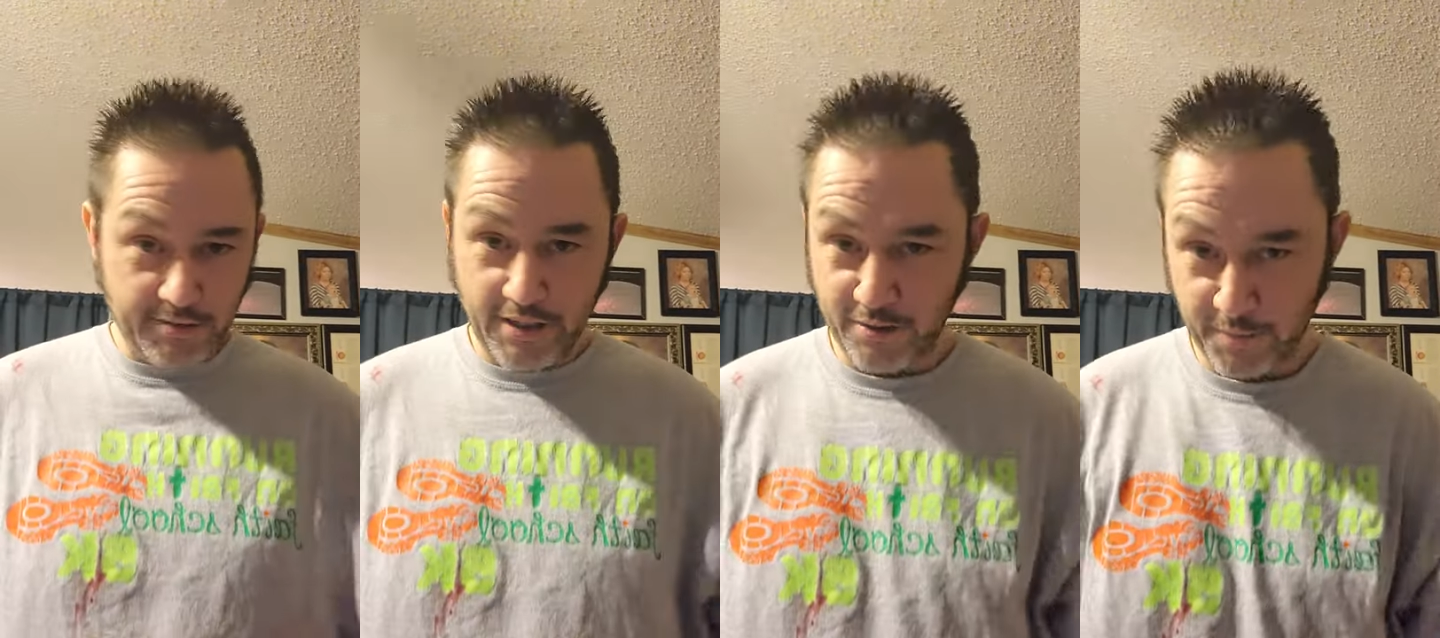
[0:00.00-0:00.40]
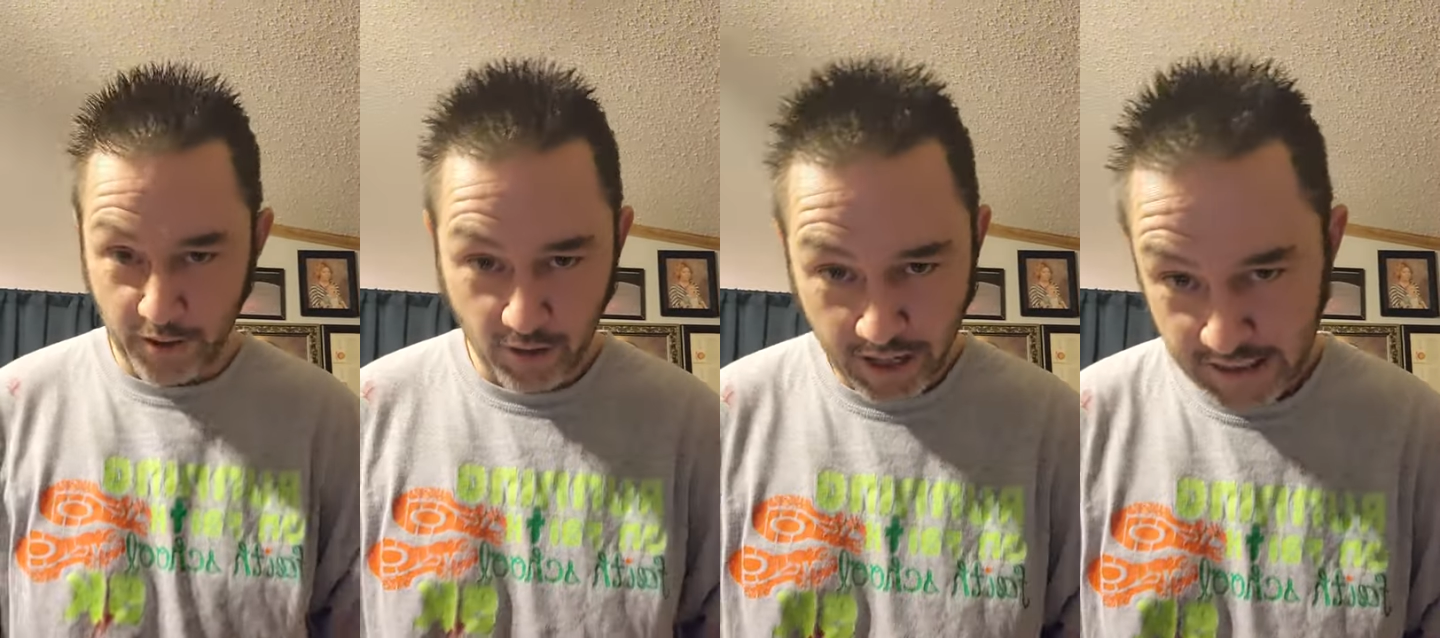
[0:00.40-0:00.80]
year's been
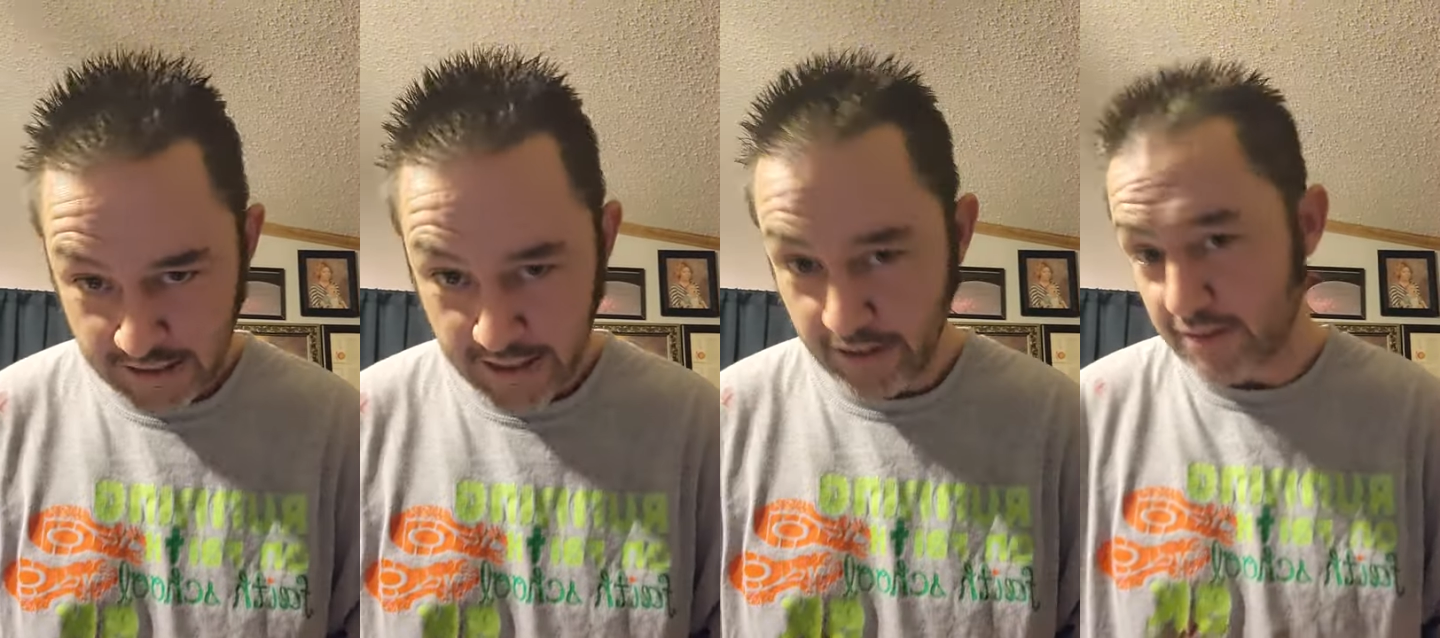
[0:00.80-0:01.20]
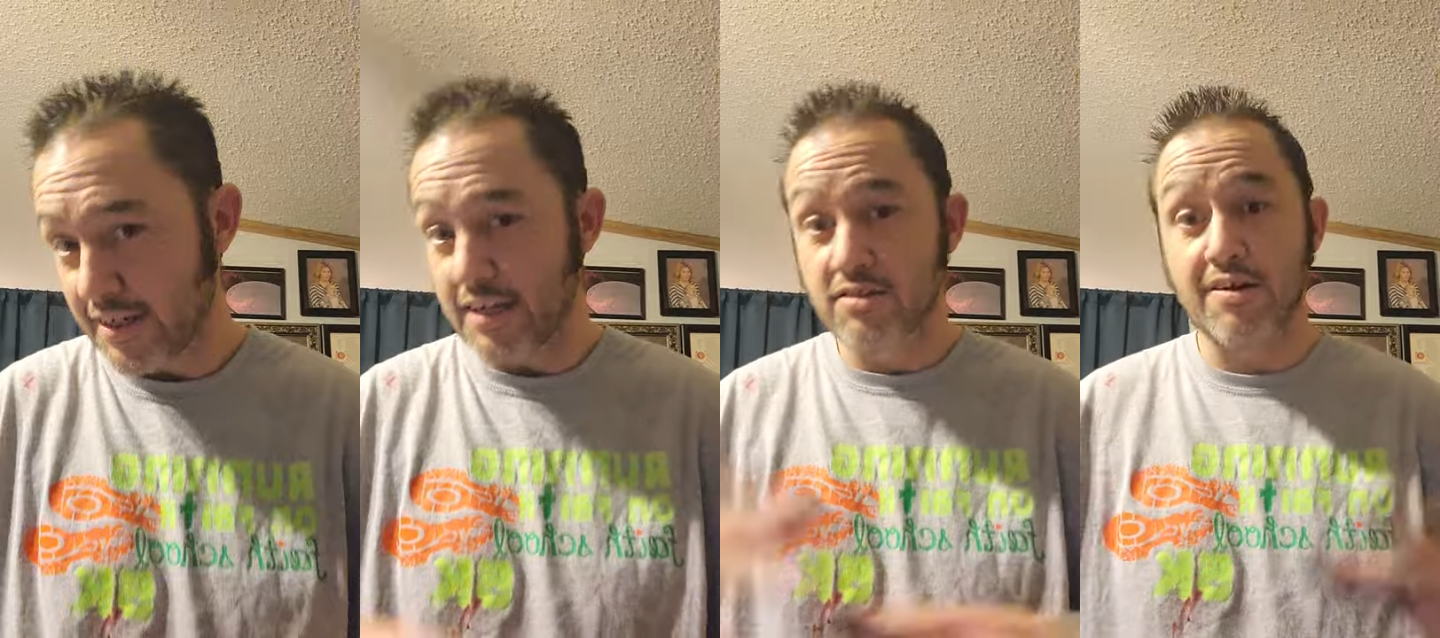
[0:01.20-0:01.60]
crazy. It looks
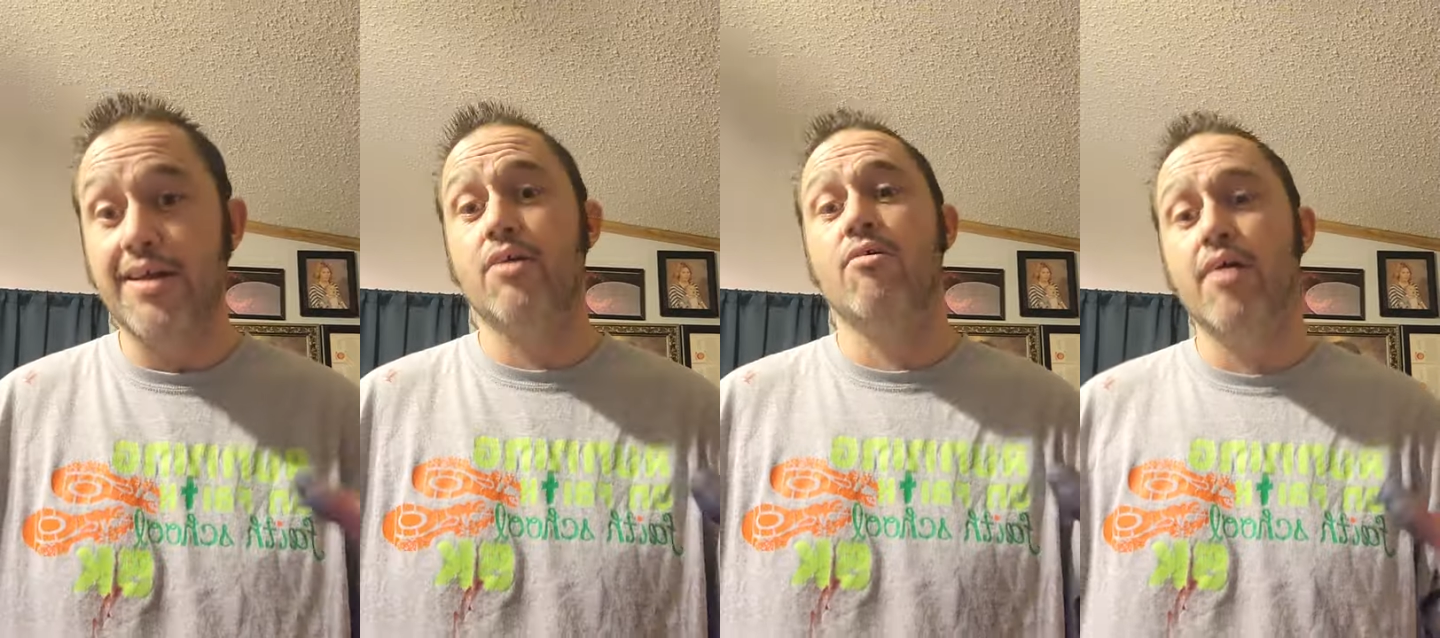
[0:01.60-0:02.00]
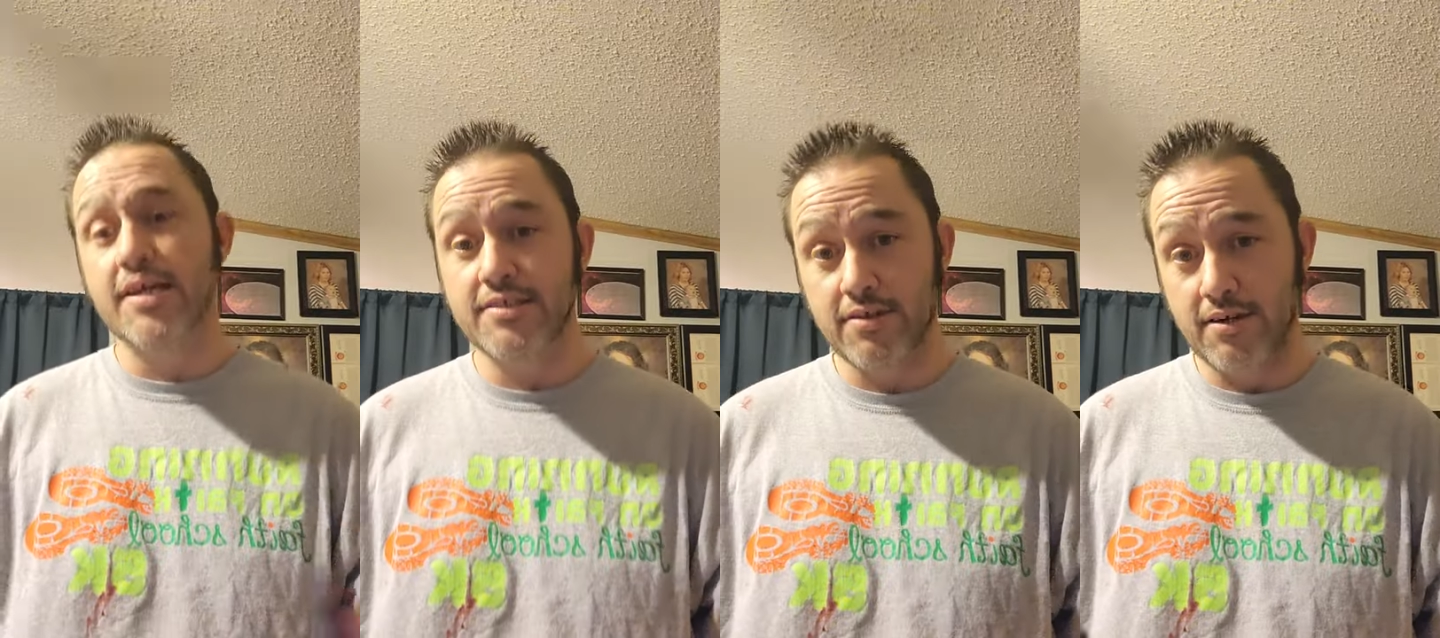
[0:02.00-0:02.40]
like it's going to get
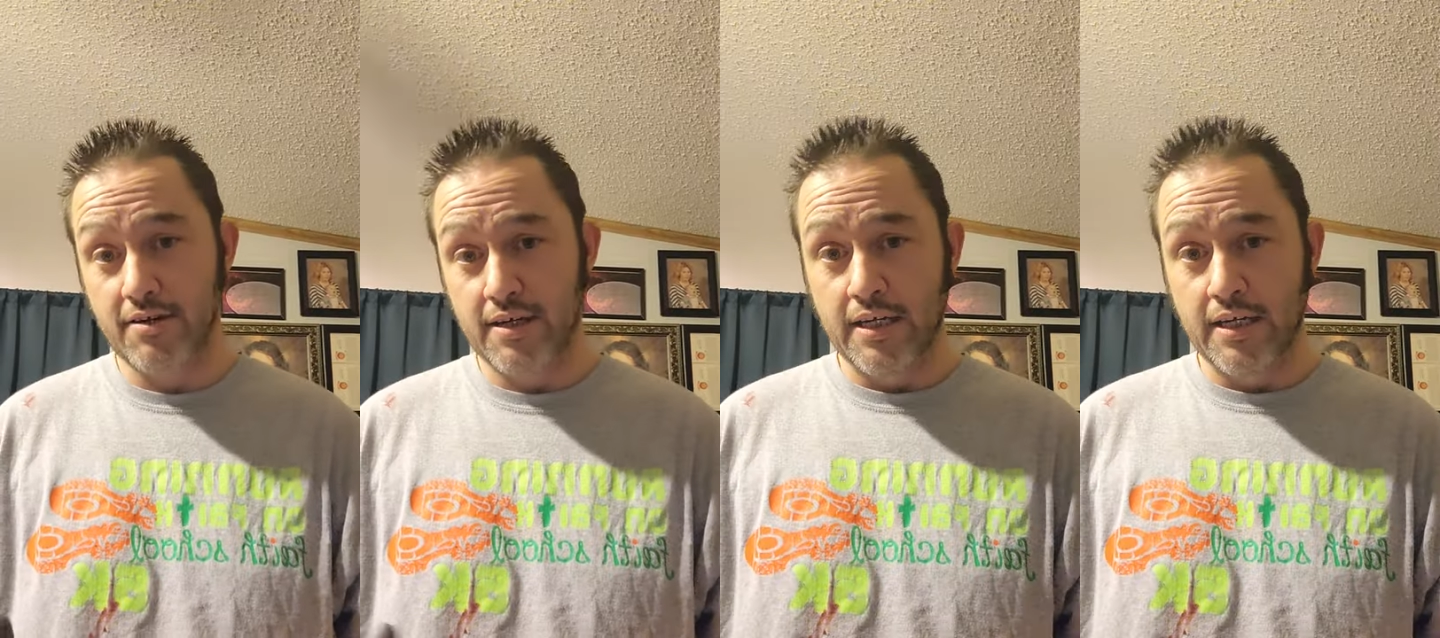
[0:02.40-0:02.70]
crazier.